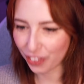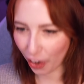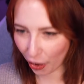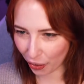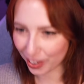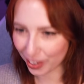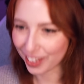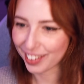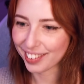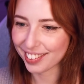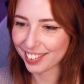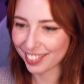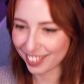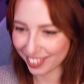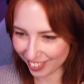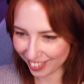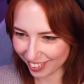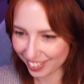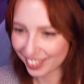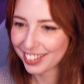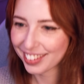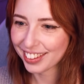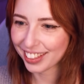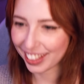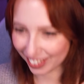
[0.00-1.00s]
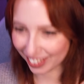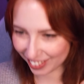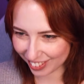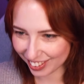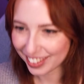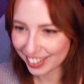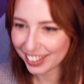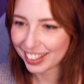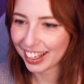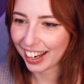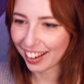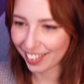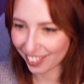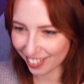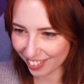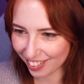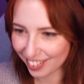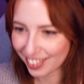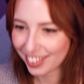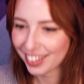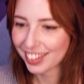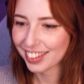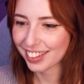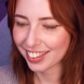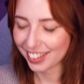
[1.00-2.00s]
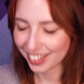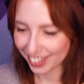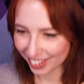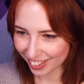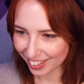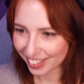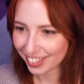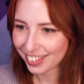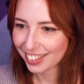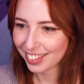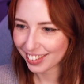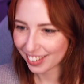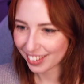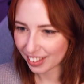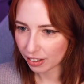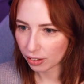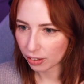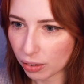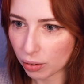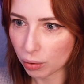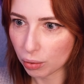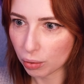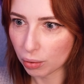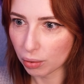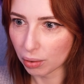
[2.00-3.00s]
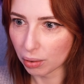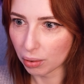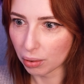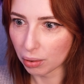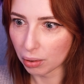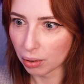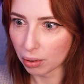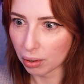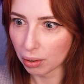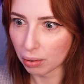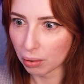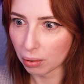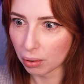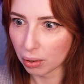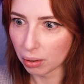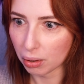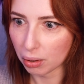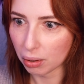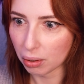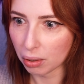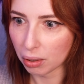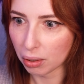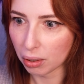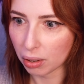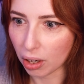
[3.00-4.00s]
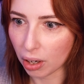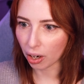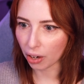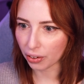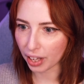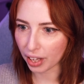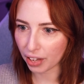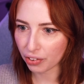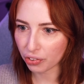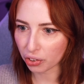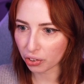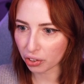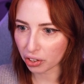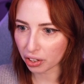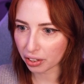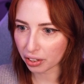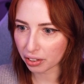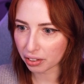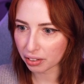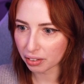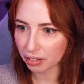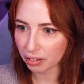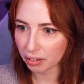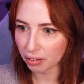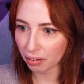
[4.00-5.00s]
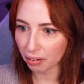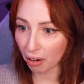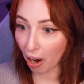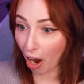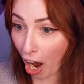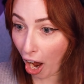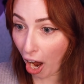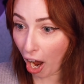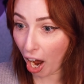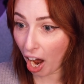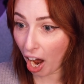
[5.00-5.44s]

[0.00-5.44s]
Focus. Attention, good. Yes. responsibility. Oh, that's not good. Oh!